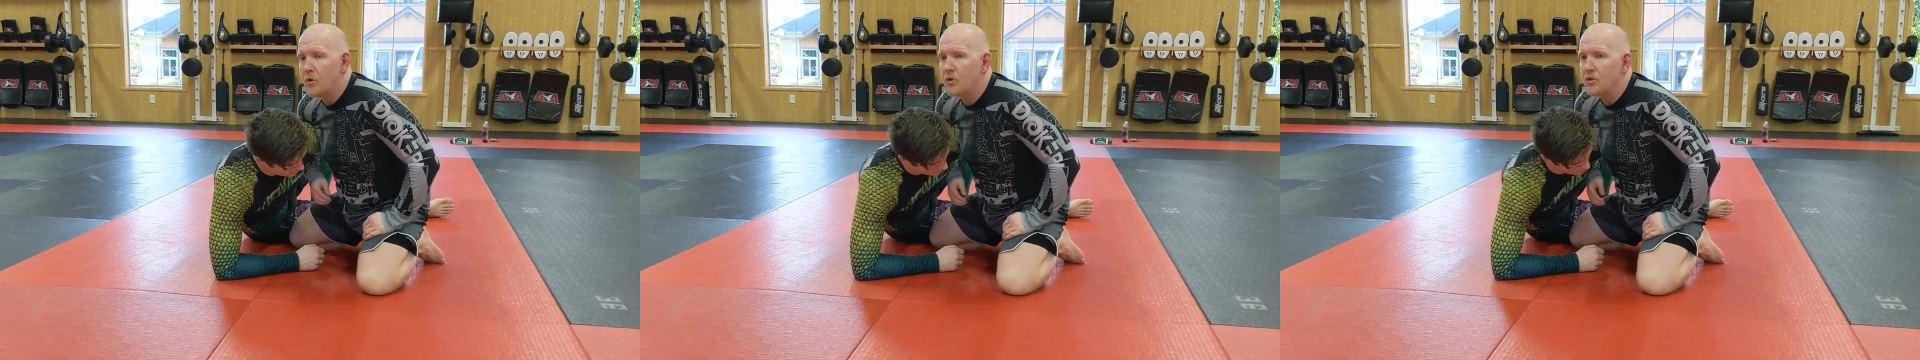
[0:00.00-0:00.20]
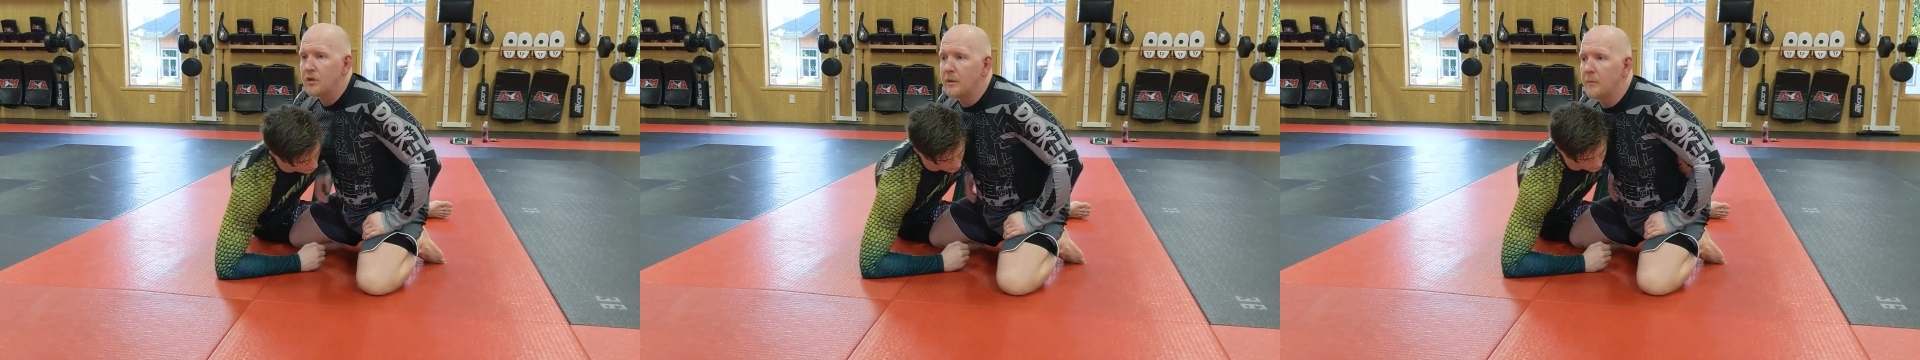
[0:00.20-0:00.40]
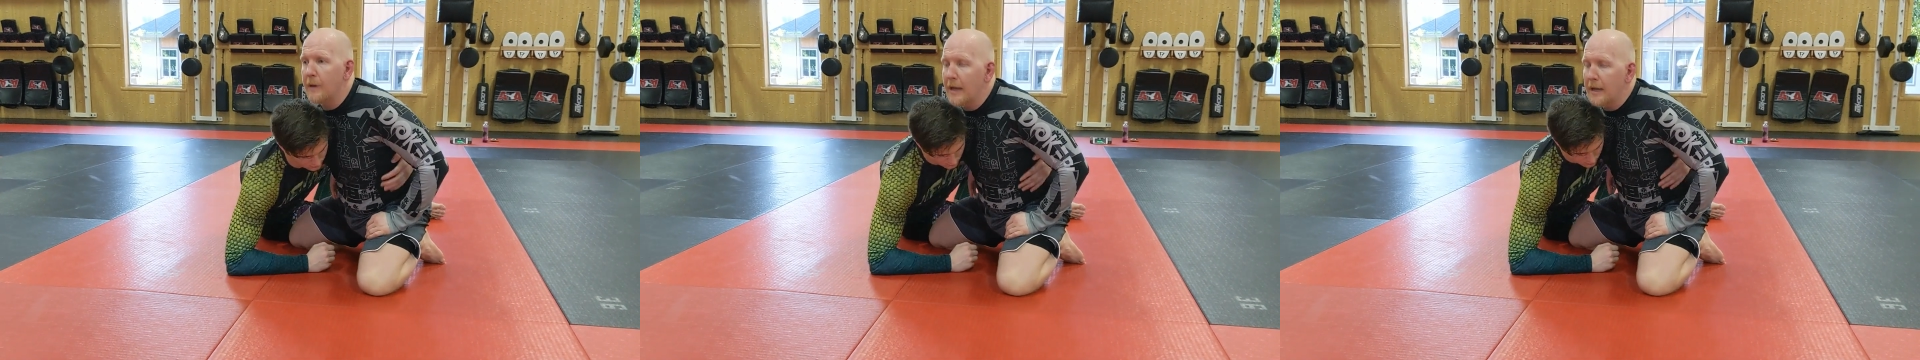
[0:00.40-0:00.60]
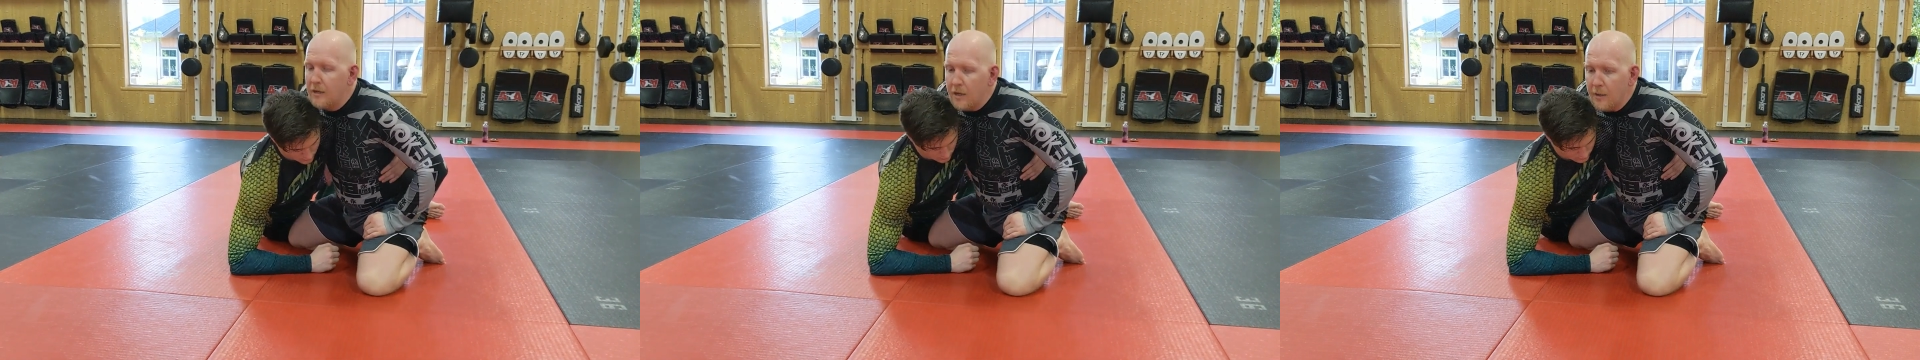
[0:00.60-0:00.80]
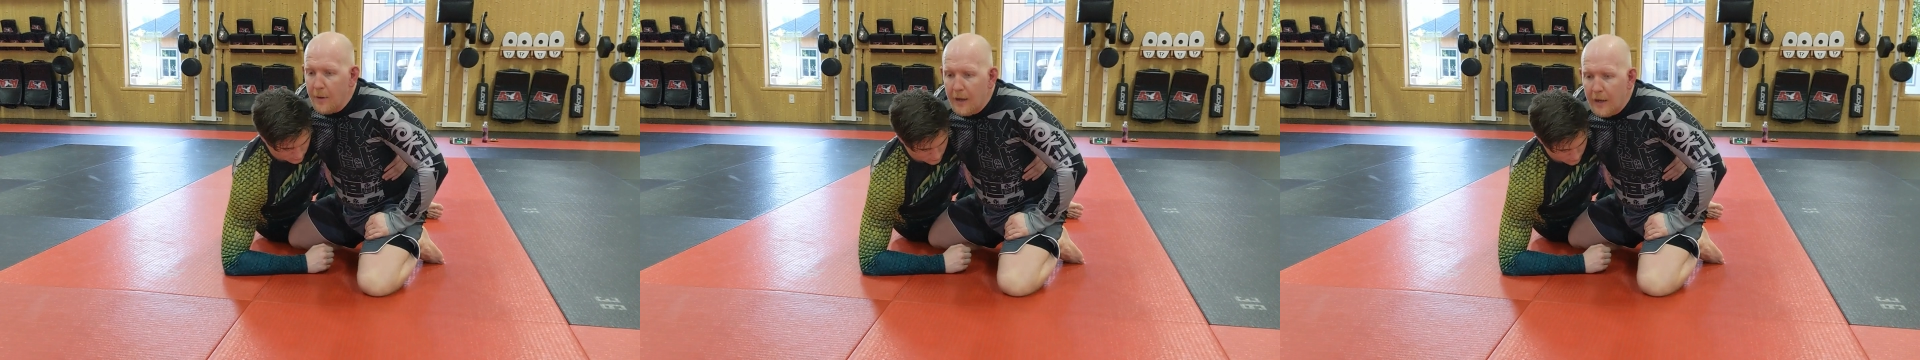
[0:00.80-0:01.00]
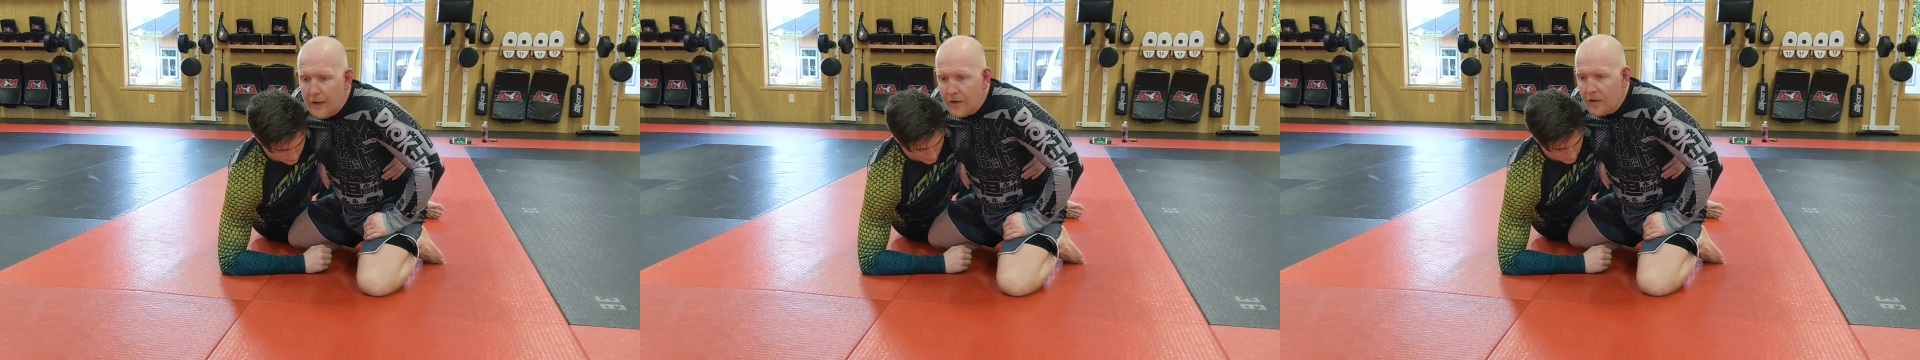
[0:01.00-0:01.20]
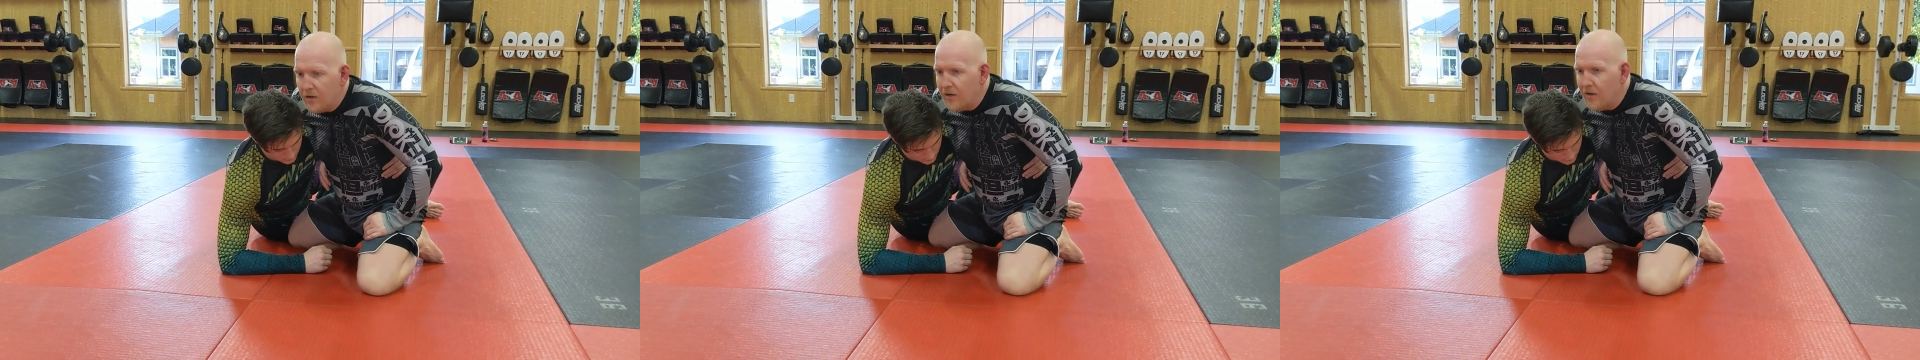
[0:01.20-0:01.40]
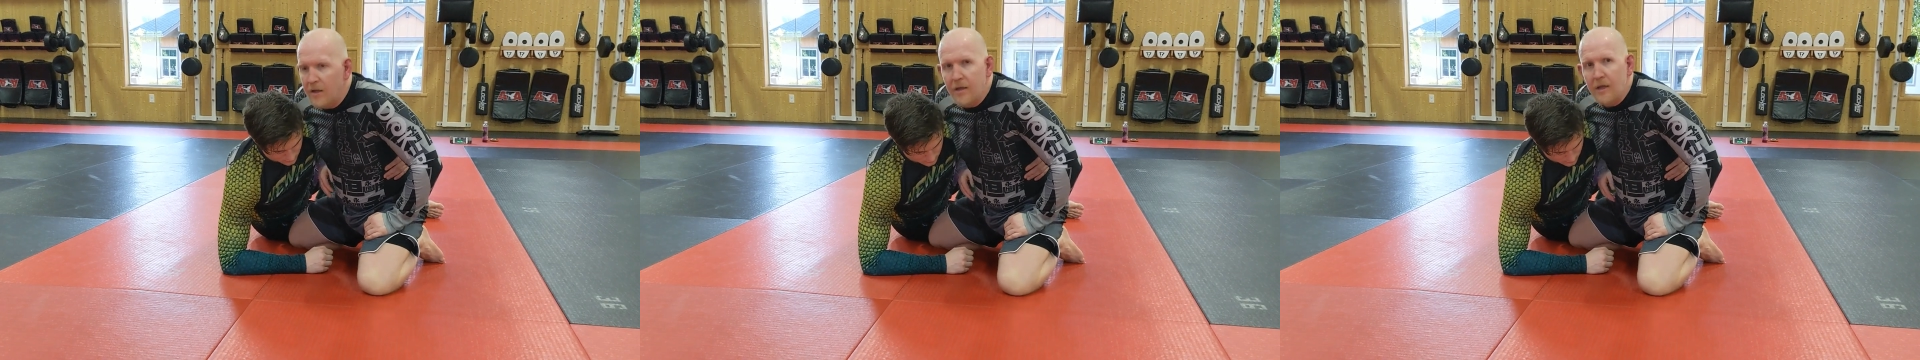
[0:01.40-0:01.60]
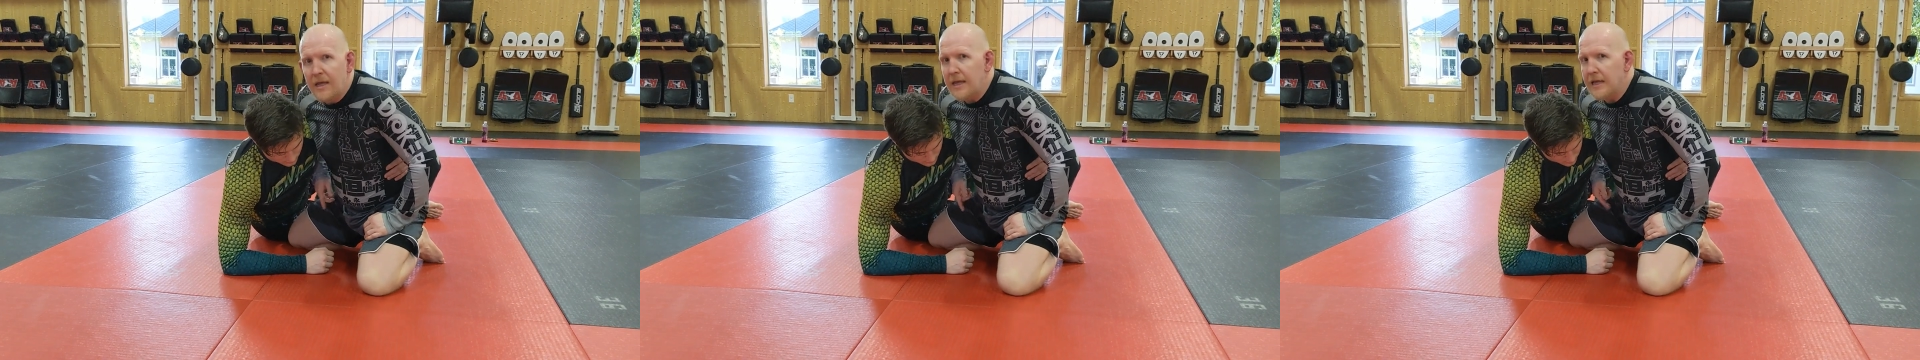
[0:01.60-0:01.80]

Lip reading: pushing it back up higher.